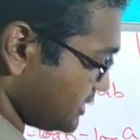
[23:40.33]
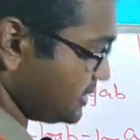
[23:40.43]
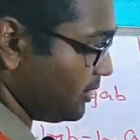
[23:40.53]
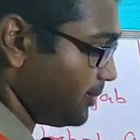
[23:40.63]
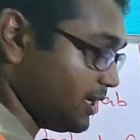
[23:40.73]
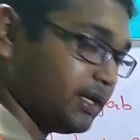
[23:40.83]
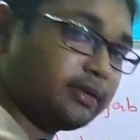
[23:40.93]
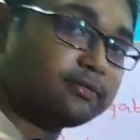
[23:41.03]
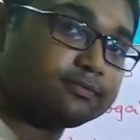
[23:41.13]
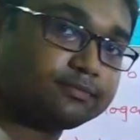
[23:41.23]
in the
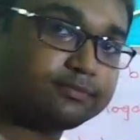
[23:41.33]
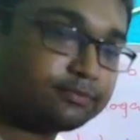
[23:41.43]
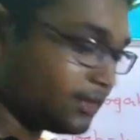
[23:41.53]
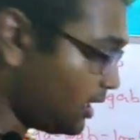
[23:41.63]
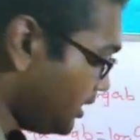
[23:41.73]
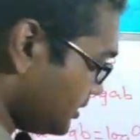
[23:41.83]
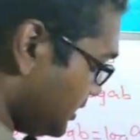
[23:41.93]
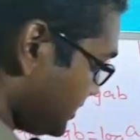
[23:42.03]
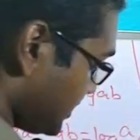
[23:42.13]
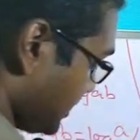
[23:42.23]
beginning.
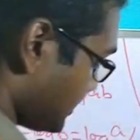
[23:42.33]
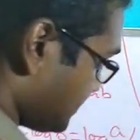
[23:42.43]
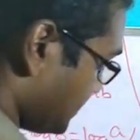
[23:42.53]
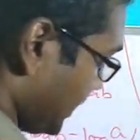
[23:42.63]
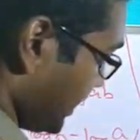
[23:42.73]
This is pH